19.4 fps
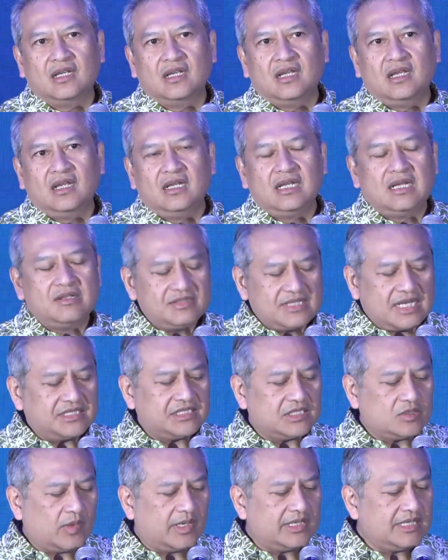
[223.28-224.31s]
Now, it's actually
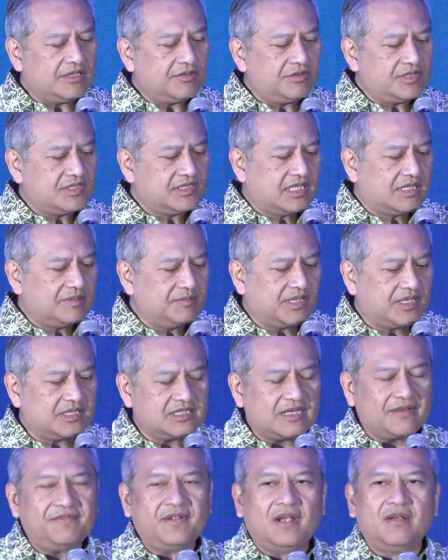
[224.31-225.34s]
quite interesting because I
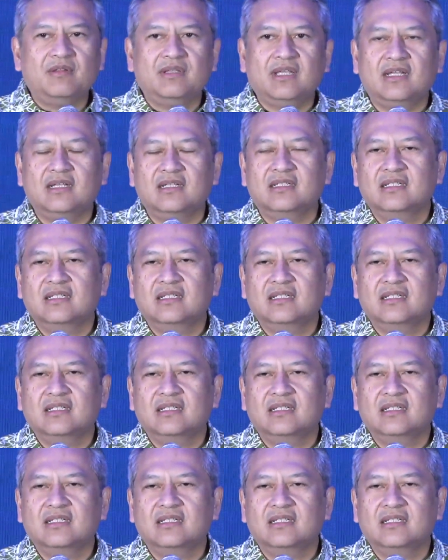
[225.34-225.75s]
found that,